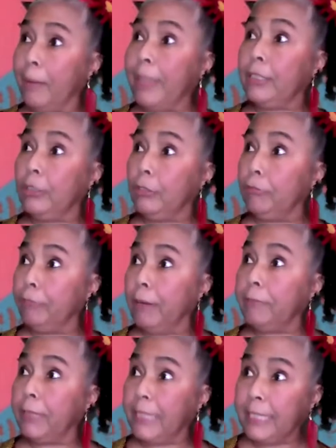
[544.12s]
way to the
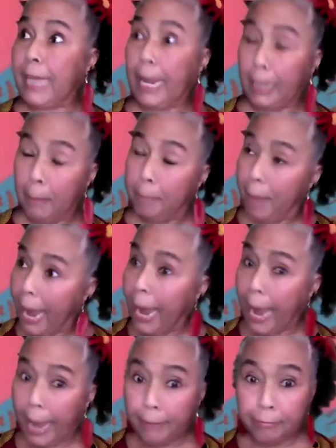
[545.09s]
river to take a
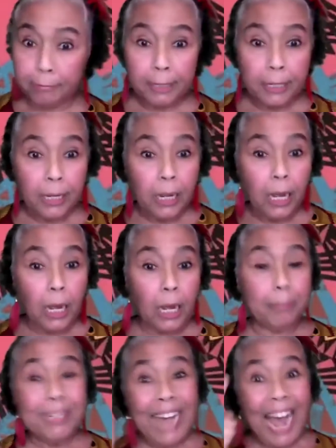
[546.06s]
bath,
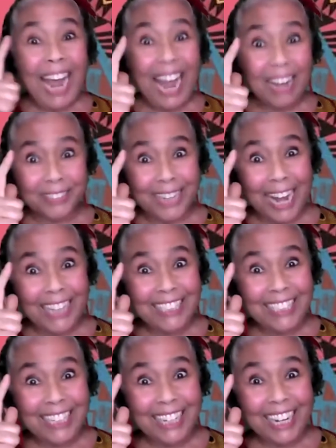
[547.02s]
uh, but I have an
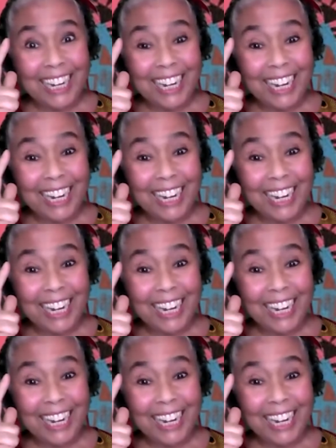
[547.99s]
idea.